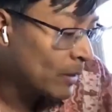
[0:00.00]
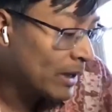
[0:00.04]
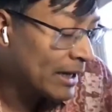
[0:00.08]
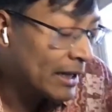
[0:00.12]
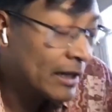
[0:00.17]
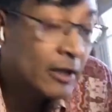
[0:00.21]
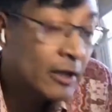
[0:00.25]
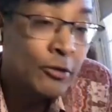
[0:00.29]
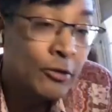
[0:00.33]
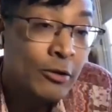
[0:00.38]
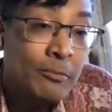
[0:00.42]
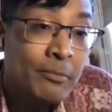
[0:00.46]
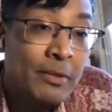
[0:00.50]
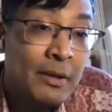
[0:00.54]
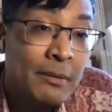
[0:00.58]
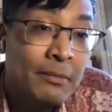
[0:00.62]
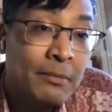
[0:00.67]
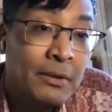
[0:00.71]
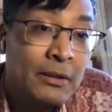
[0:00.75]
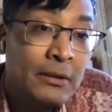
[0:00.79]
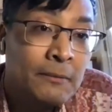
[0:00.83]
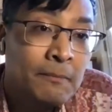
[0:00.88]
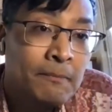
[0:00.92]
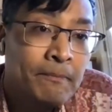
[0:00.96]
We had 100
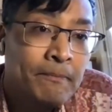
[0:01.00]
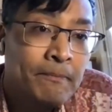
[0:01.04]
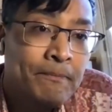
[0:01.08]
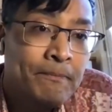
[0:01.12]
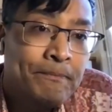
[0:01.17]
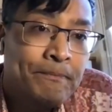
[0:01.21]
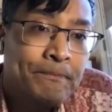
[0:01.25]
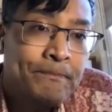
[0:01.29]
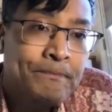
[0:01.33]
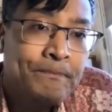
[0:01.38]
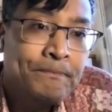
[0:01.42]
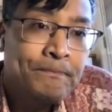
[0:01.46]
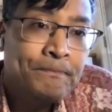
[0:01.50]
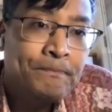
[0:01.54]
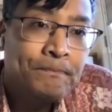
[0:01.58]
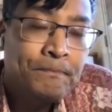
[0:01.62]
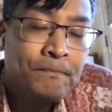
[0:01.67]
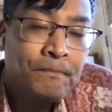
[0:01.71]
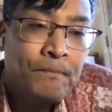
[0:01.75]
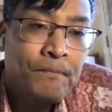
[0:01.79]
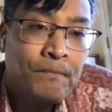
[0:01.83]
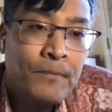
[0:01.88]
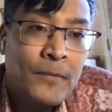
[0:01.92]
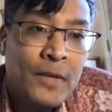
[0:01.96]
people
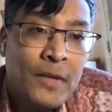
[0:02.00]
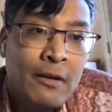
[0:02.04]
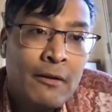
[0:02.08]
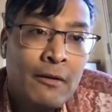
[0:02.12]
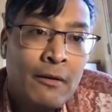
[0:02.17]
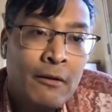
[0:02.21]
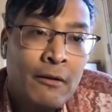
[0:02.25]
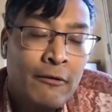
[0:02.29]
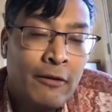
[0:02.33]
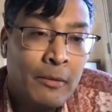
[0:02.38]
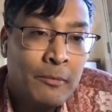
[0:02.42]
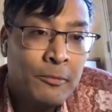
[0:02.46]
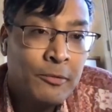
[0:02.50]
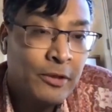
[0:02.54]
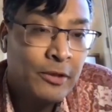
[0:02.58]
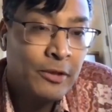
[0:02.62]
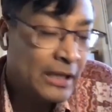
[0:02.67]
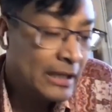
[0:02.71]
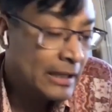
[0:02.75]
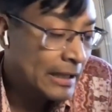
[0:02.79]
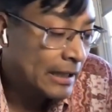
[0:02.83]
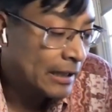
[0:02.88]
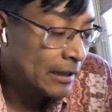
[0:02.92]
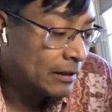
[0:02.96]
from
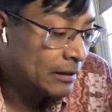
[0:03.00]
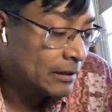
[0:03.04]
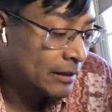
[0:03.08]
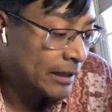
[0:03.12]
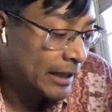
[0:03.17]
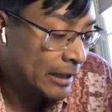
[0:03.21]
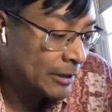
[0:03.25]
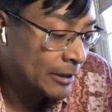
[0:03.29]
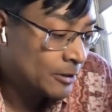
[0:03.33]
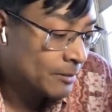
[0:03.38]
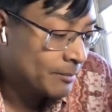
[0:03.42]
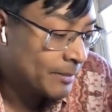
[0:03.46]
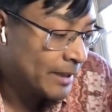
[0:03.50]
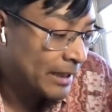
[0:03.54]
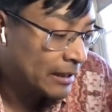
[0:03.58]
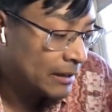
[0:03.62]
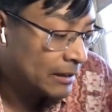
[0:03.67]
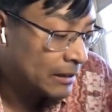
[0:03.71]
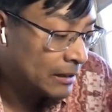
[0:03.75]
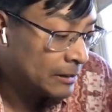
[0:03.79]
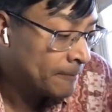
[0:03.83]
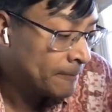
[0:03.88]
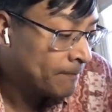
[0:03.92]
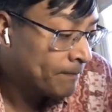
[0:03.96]
Trinidad and
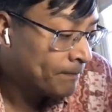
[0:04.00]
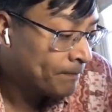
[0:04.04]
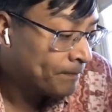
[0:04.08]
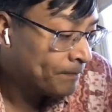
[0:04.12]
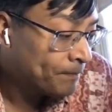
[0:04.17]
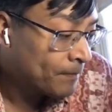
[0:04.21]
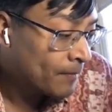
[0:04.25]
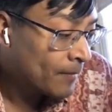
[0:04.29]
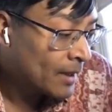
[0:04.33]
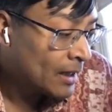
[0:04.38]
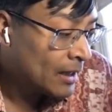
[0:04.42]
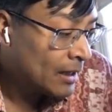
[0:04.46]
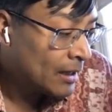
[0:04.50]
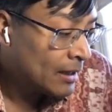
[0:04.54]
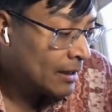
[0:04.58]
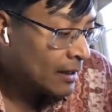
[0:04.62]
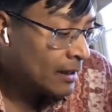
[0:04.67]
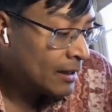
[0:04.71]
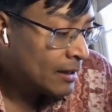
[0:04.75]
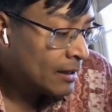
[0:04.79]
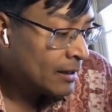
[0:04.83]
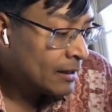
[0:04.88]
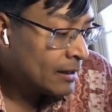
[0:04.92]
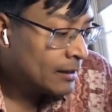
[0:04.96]
Jamaica.
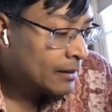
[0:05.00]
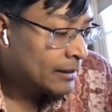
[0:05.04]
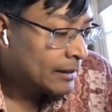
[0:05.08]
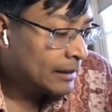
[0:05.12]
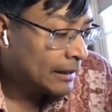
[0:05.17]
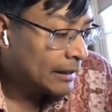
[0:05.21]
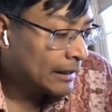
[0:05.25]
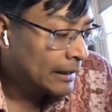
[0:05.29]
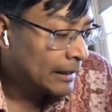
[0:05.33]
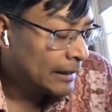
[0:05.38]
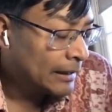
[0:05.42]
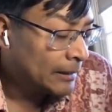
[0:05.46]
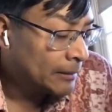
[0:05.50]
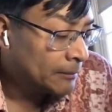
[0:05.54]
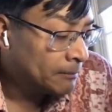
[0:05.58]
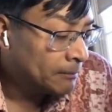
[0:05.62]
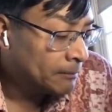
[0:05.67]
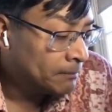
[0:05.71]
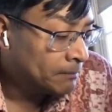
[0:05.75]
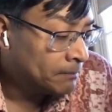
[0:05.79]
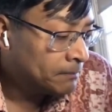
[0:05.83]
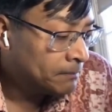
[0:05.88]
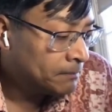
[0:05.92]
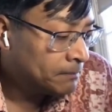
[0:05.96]

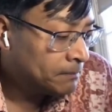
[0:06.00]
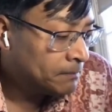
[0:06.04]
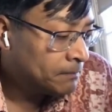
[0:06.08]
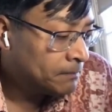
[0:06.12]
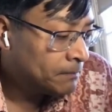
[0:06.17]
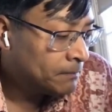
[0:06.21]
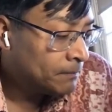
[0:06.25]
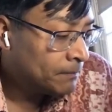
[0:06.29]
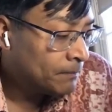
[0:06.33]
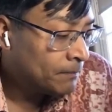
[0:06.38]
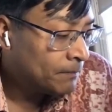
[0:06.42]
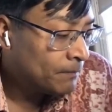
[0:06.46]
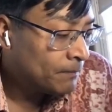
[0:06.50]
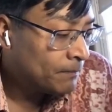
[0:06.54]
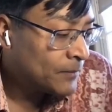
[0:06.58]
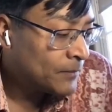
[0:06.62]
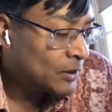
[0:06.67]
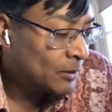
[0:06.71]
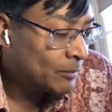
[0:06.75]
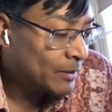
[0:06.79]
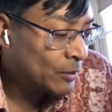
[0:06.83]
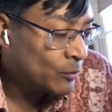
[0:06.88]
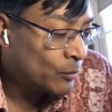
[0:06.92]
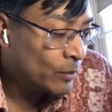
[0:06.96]

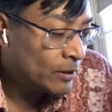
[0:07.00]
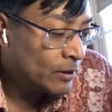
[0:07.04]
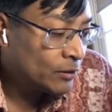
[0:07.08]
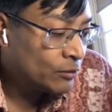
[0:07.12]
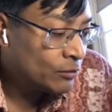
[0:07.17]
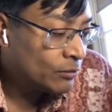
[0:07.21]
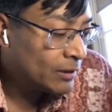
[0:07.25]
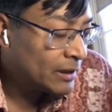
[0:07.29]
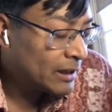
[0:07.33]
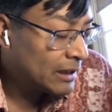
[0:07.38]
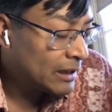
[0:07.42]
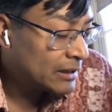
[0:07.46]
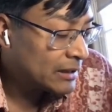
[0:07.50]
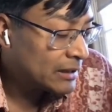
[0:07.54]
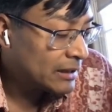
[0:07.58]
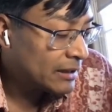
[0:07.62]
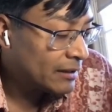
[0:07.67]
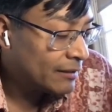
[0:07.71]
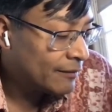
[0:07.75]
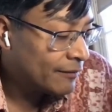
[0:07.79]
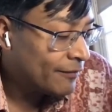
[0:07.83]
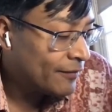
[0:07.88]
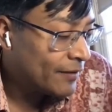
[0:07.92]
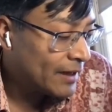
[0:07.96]
So between
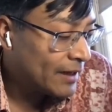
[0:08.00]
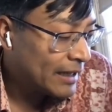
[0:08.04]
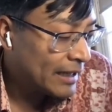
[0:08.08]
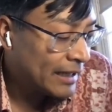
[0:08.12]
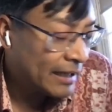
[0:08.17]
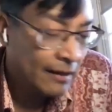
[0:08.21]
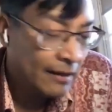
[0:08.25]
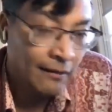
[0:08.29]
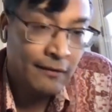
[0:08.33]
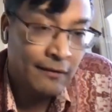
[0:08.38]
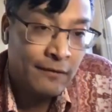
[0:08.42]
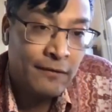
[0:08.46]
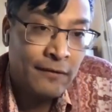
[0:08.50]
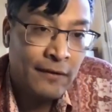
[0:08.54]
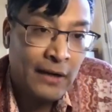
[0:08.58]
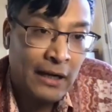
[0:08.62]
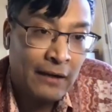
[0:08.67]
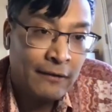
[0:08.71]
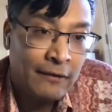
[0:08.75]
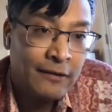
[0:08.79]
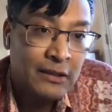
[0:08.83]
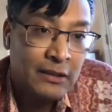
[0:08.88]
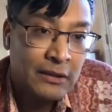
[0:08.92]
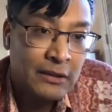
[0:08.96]
2005,
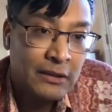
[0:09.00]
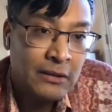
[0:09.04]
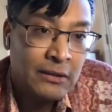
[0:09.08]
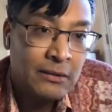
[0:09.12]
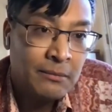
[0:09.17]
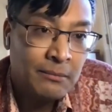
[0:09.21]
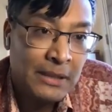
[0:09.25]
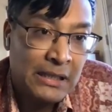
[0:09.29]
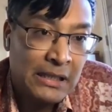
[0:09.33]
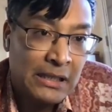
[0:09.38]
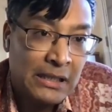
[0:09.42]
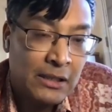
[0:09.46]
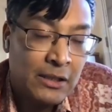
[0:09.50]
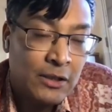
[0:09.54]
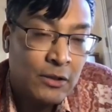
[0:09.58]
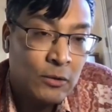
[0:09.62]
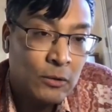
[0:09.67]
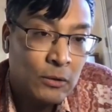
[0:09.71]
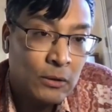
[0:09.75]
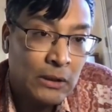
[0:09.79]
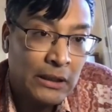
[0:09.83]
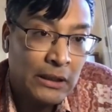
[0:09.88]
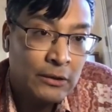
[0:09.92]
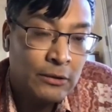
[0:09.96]
after business
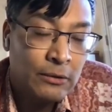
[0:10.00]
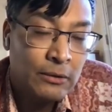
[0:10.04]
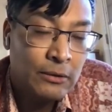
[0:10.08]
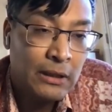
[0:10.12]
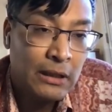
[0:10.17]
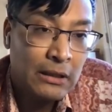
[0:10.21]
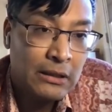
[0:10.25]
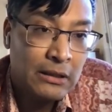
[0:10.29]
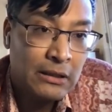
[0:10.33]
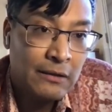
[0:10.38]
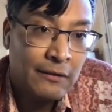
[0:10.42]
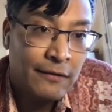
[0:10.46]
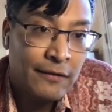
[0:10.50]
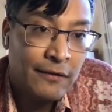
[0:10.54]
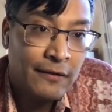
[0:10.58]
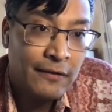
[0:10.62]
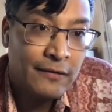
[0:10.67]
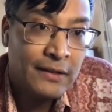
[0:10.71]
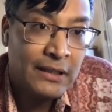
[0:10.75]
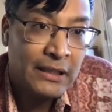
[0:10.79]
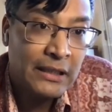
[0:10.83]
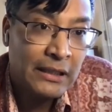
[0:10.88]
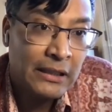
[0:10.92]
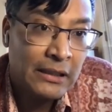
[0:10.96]
school, and
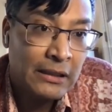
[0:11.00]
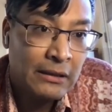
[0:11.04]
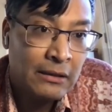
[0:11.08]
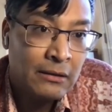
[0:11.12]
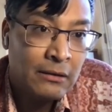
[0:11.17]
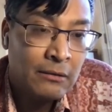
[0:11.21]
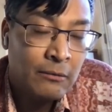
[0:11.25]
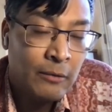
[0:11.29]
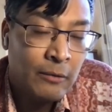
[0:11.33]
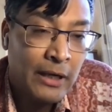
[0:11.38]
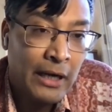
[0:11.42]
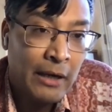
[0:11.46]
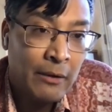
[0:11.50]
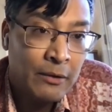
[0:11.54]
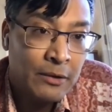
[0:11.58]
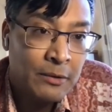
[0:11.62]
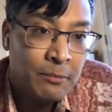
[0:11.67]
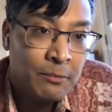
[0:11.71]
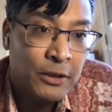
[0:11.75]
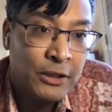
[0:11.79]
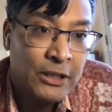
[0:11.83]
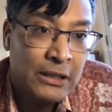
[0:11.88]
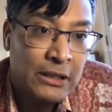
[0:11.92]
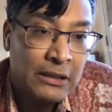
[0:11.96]
2015, when I
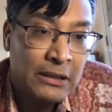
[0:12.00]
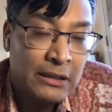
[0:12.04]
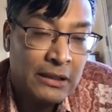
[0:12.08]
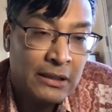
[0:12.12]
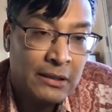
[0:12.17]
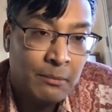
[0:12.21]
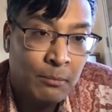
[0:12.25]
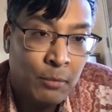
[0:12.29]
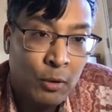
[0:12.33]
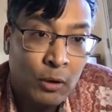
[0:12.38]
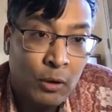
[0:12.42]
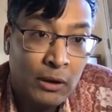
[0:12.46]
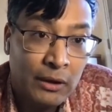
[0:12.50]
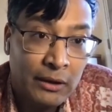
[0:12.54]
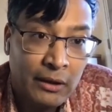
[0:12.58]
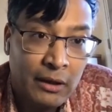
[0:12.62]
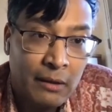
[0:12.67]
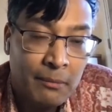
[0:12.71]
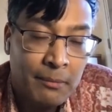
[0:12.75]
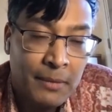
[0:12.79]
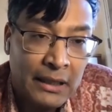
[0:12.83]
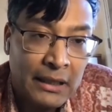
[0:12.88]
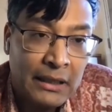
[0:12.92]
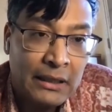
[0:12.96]
was pushing this
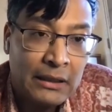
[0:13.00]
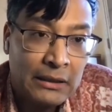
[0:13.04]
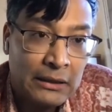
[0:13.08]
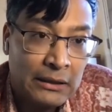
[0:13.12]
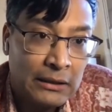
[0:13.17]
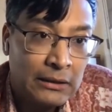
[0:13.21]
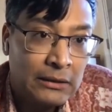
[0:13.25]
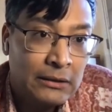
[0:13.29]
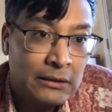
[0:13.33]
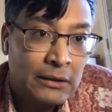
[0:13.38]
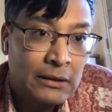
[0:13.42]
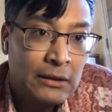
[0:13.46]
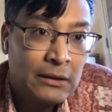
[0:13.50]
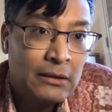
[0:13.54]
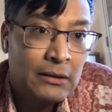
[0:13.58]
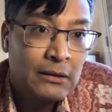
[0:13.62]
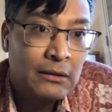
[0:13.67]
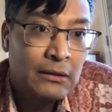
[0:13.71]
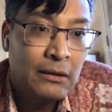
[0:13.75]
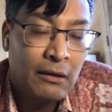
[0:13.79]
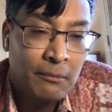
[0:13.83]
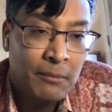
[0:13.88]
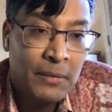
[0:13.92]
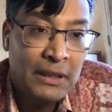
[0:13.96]
boulder up a hill
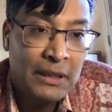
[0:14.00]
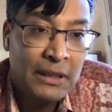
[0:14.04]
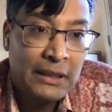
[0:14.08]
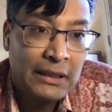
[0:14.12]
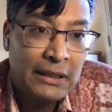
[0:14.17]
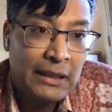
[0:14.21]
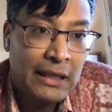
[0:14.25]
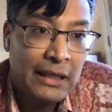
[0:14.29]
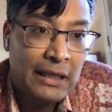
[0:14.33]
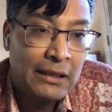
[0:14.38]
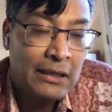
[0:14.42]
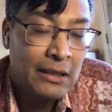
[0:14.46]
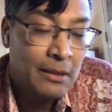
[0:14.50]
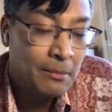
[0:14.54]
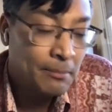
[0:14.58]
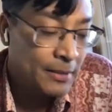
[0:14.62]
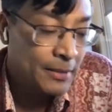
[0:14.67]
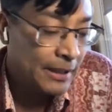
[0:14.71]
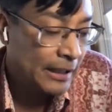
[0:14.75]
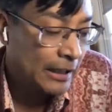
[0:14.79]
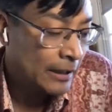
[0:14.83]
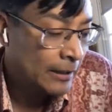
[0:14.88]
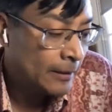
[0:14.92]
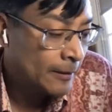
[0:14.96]
of building that
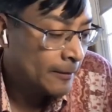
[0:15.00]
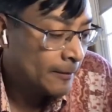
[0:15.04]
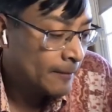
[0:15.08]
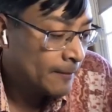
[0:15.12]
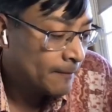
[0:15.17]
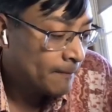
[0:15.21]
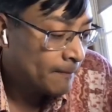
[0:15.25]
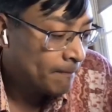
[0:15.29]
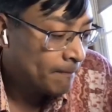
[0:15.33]
company,